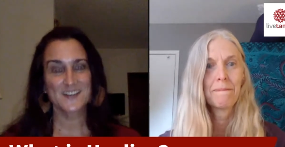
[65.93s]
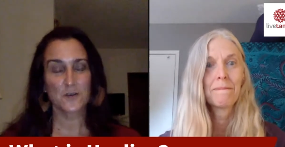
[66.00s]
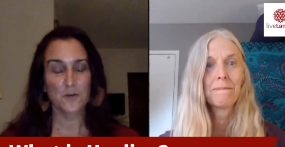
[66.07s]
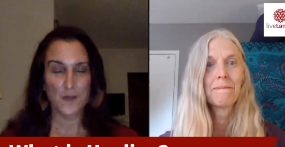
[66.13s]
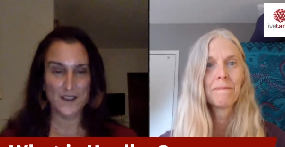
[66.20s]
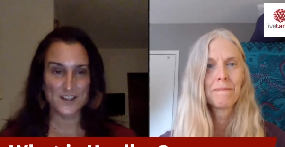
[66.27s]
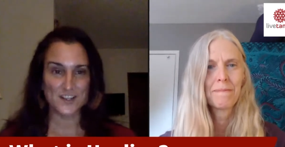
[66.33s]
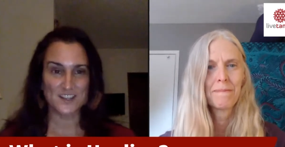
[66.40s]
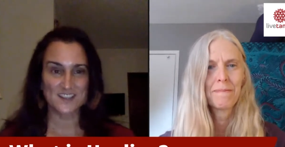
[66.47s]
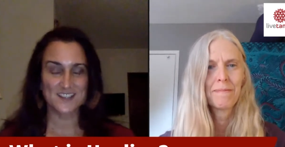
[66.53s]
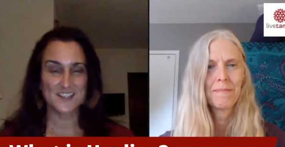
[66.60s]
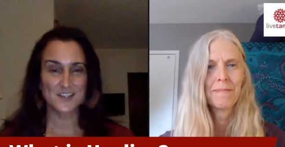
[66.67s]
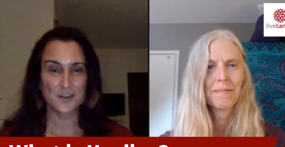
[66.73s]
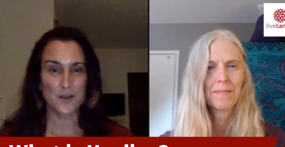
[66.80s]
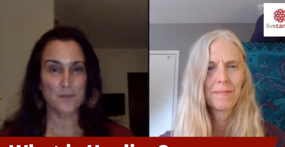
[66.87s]
Speaker 1: question, this
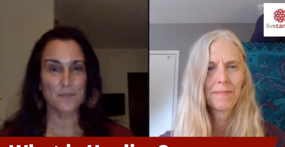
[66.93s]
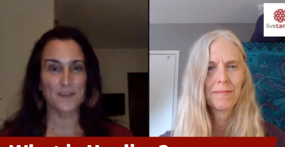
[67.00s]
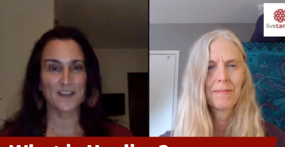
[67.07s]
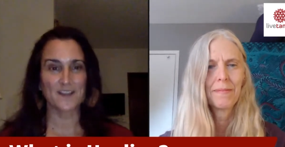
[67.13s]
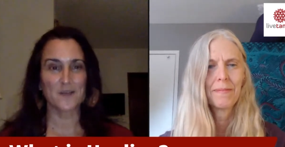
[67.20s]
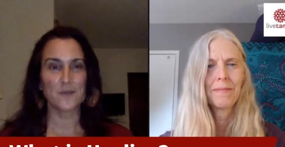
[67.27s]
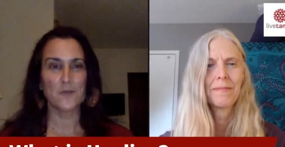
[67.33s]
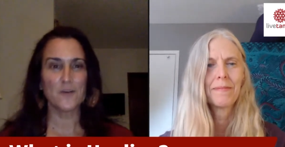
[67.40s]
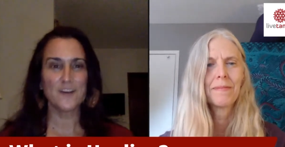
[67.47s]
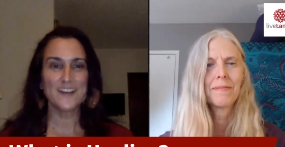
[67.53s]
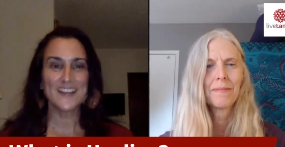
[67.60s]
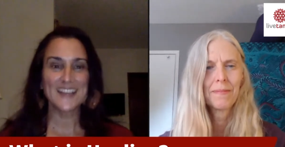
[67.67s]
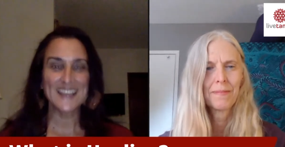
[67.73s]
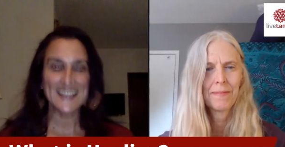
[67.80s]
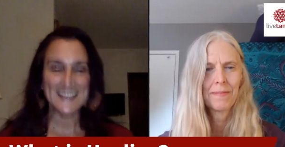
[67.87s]
topic. What
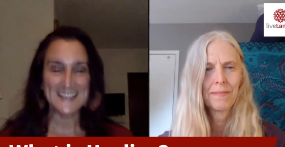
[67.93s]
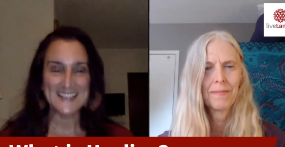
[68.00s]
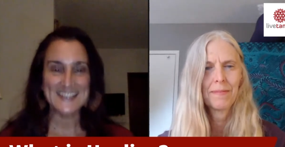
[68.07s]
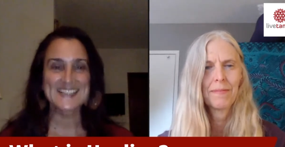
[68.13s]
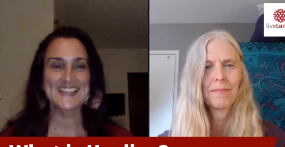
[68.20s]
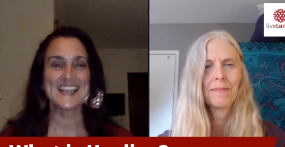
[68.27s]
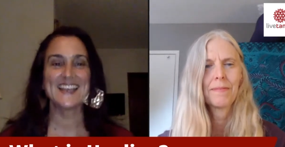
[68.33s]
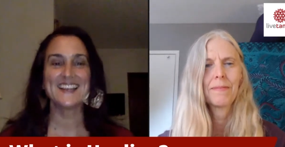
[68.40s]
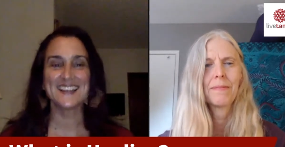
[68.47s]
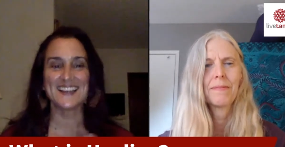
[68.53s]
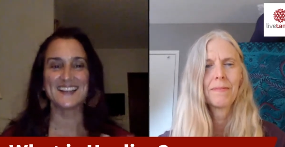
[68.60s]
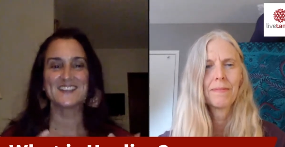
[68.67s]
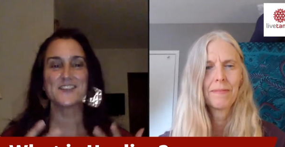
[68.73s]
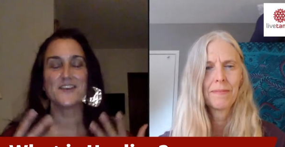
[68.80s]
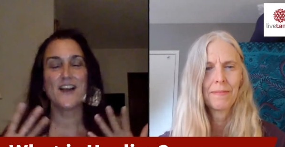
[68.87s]
is healing?
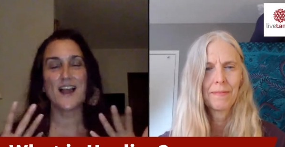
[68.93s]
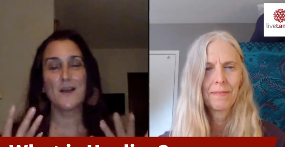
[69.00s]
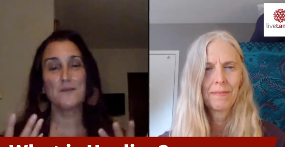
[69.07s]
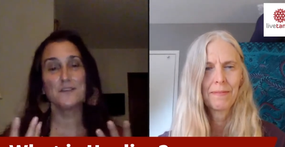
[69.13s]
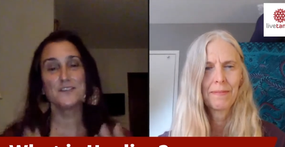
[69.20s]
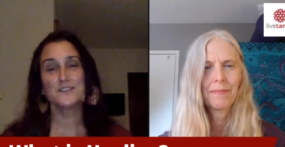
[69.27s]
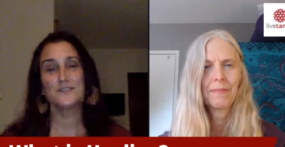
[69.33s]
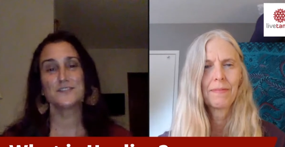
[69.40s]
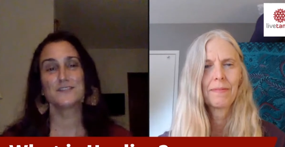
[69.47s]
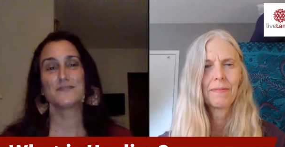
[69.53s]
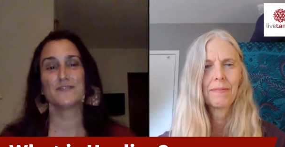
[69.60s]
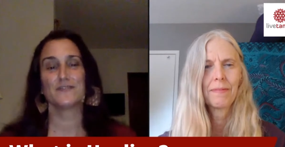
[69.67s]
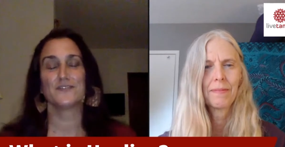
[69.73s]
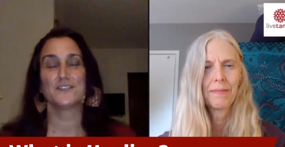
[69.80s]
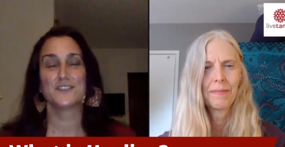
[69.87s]
So how would you def
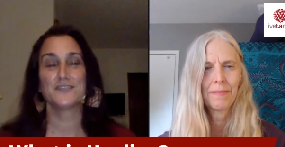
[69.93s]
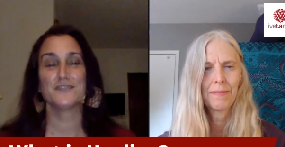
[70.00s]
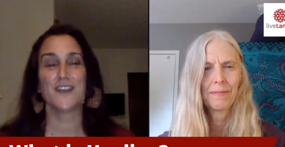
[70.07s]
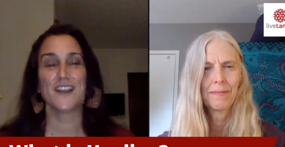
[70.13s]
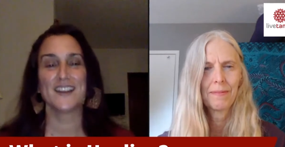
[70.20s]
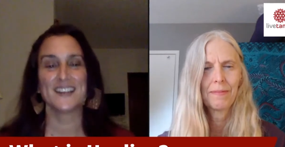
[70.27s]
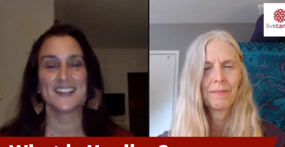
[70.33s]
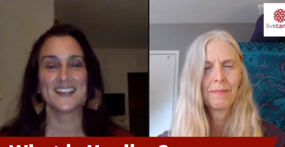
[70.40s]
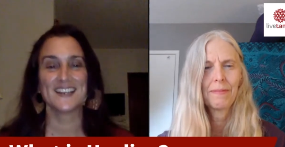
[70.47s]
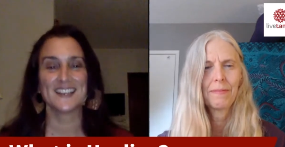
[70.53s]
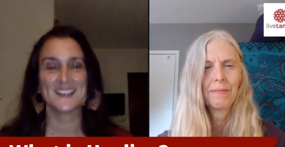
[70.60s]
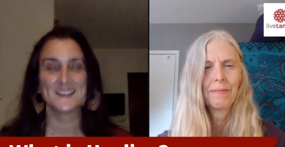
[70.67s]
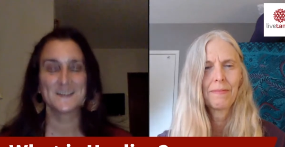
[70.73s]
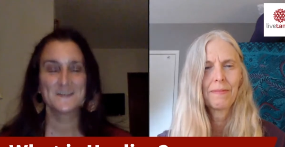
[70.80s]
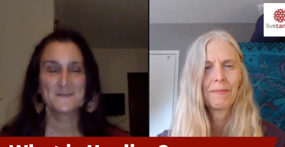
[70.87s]
define healing?
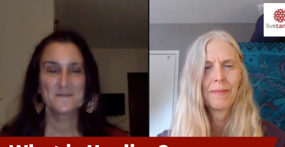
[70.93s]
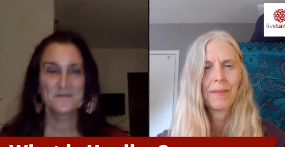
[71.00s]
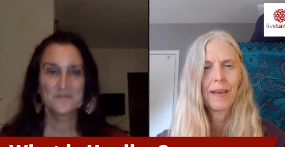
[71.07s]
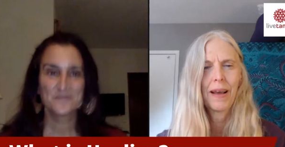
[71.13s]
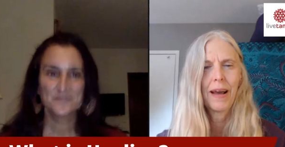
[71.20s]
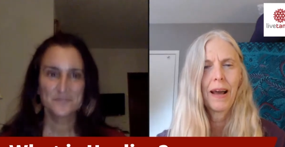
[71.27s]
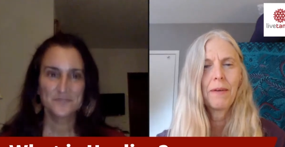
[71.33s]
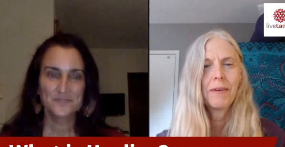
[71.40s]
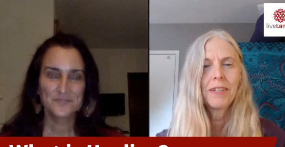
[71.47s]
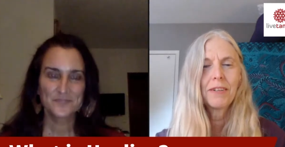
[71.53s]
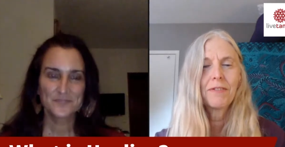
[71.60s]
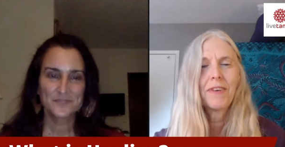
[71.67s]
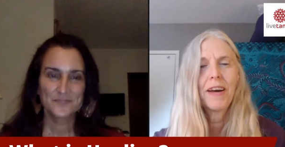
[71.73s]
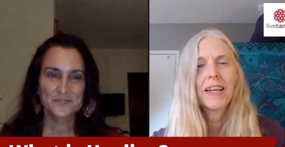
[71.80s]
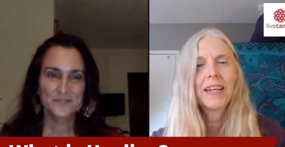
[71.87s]
Speaker 2: I would
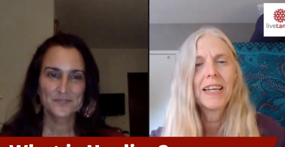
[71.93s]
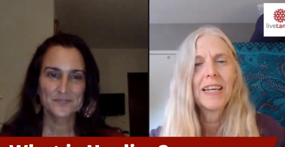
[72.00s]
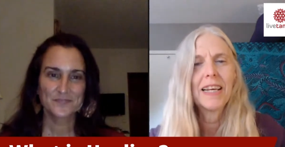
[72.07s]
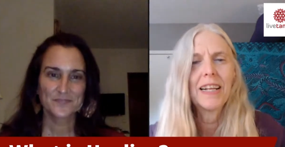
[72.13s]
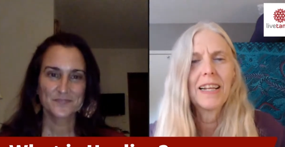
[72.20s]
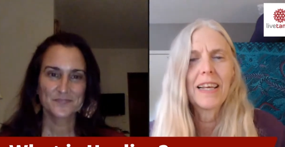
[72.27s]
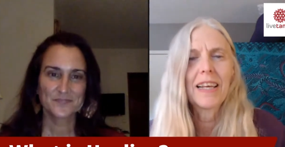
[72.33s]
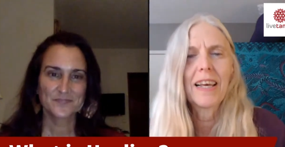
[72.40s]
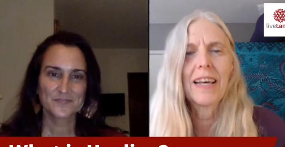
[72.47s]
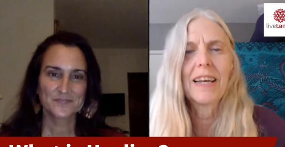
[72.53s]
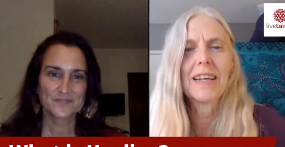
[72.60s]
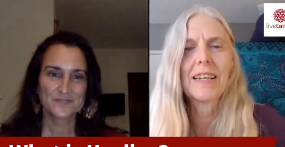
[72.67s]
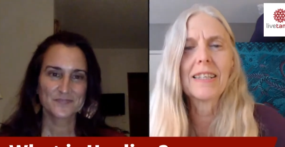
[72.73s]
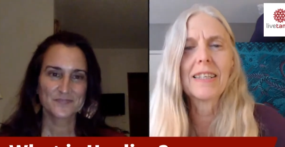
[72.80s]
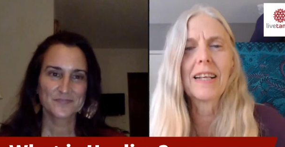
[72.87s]
define healing
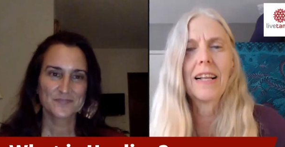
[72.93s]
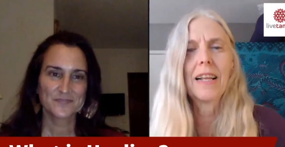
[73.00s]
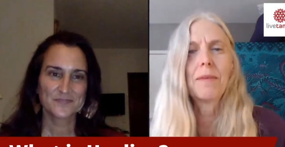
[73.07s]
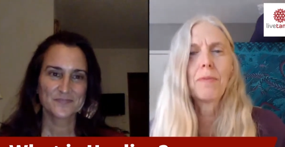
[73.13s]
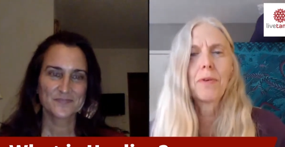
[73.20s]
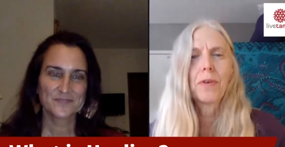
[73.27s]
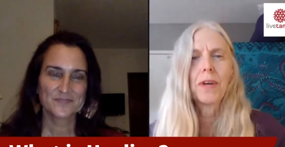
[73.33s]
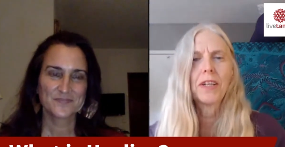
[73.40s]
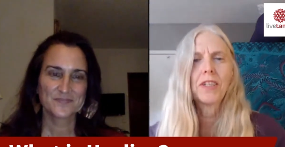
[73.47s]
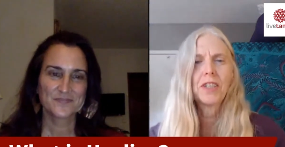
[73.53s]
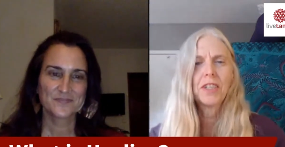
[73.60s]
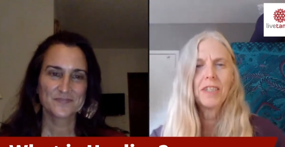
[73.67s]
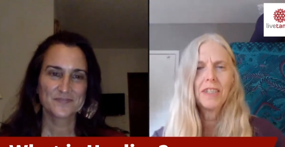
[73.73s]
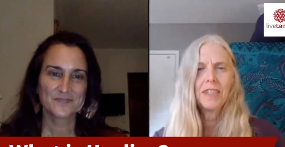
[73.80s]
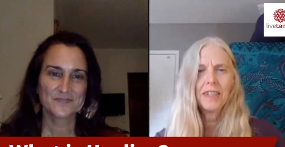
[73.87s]
as a
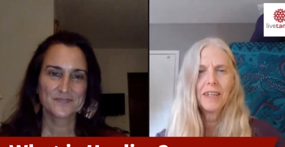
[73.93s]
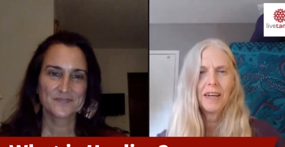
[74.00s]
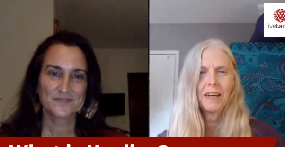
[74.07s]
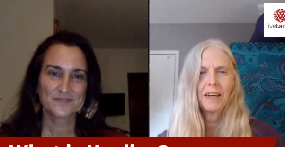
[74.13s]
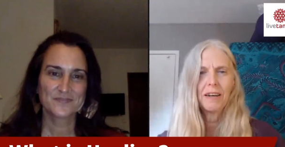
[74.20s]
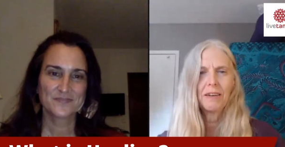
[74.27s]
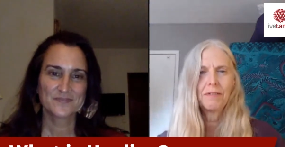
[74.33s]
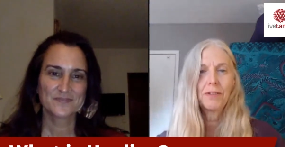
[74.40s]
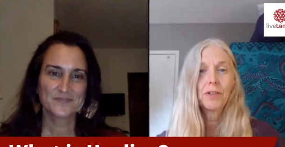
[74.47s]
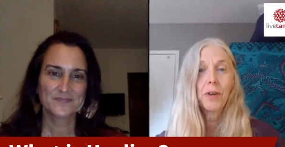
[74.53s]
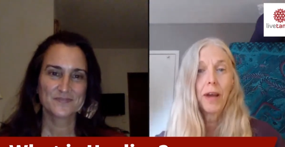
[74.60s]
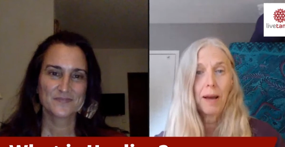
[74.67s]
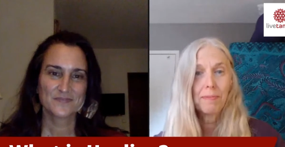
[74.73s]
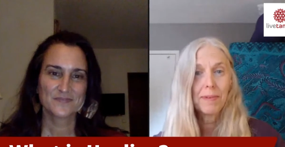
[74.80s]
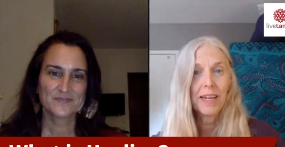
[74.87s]
liberation of
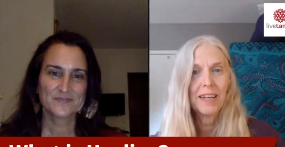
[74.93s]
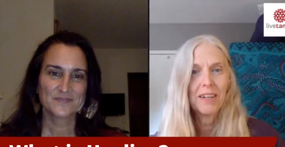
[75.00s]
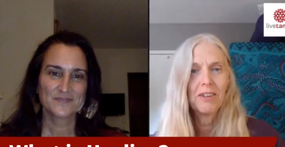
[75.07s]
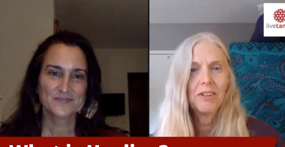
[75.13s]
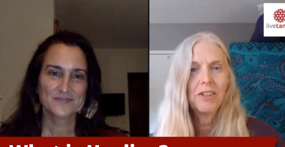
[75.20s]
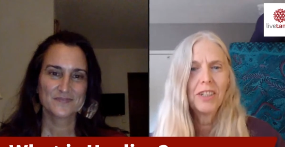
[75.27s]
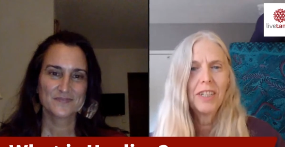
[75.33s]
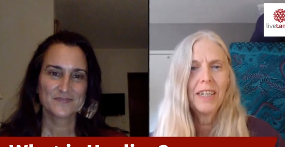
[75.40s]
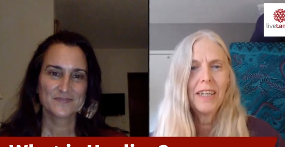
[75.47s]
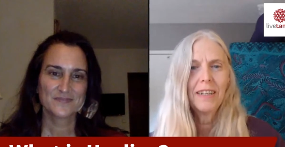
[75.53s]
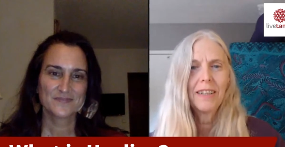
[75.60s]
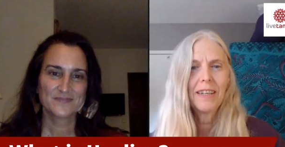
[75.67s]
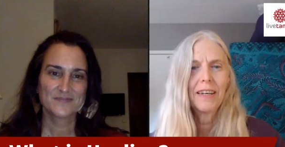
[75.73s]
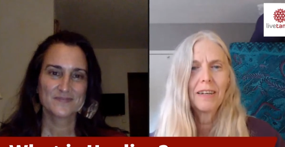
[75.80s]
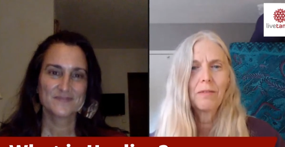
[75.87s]
trapped energy
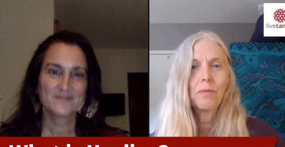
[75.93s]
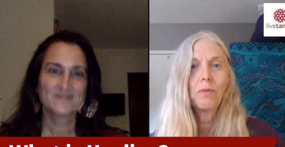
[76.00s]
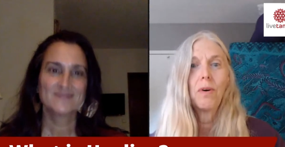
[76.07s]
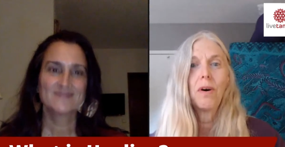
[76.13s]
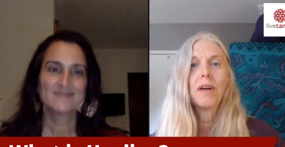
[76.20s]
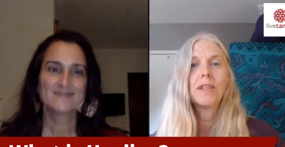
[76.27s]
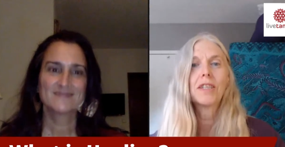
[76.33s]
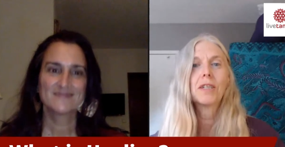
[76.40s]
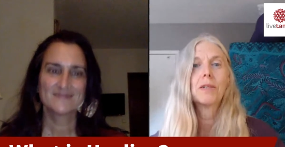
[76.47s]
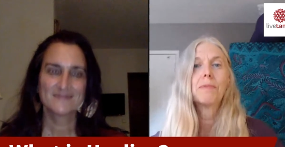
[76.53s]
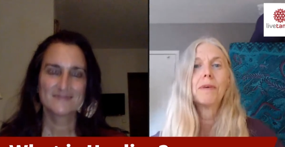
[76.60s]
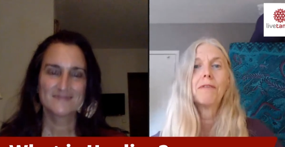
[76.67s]
that wants to be